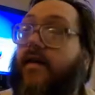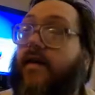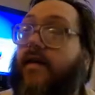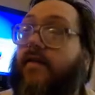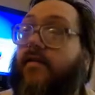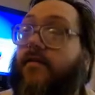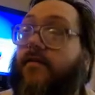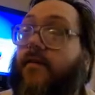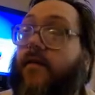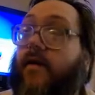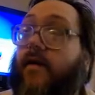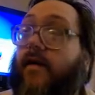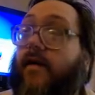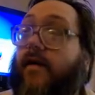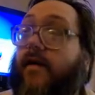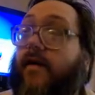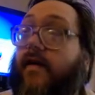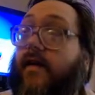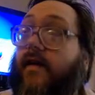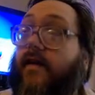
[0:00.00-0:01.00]
As far,
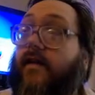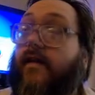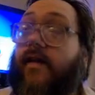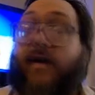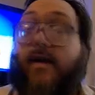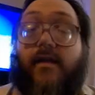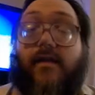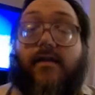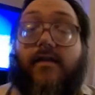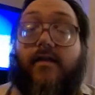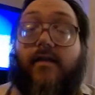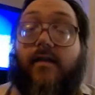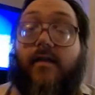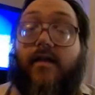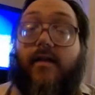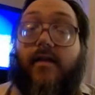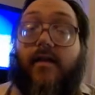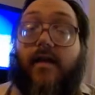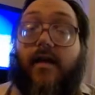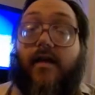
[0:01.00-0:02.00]
again, as
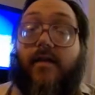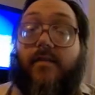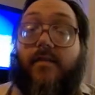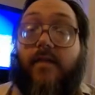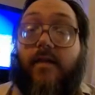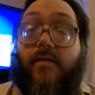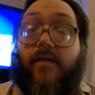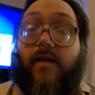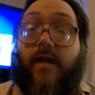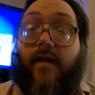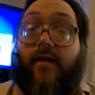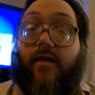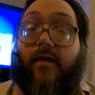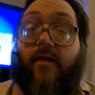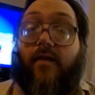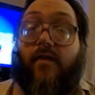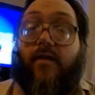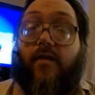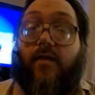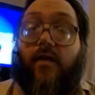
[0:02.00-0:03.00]
the people out
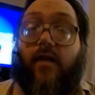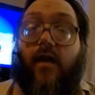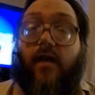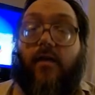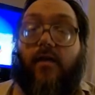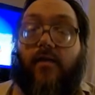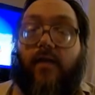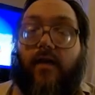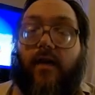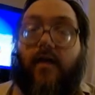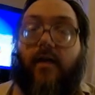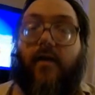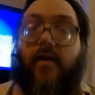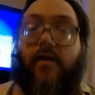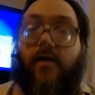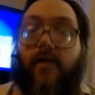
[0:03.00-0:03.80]
there who are all grain,